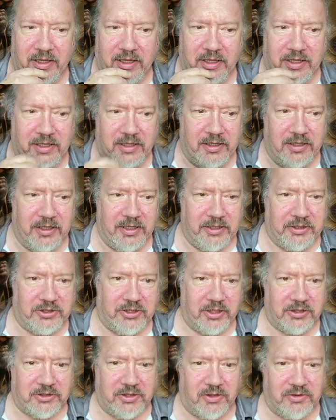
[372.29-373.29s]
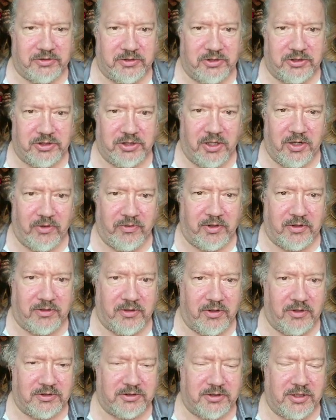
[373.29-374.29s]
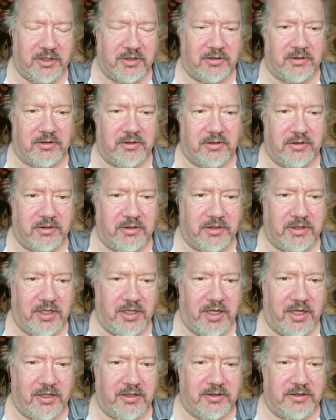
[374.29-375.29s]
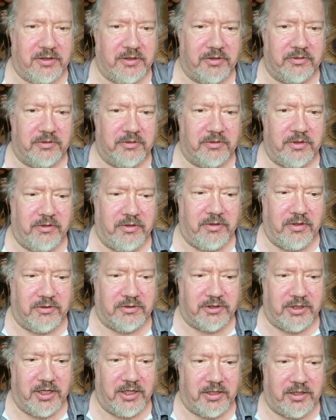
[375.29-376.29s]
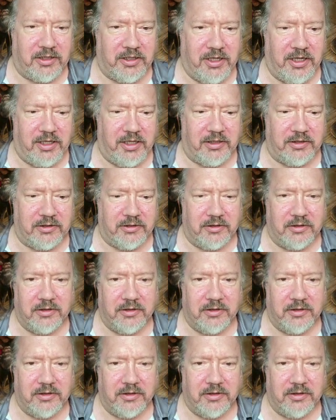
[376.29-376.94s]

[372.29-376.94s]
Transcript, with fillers: it just goes to show that those that can do and those that can't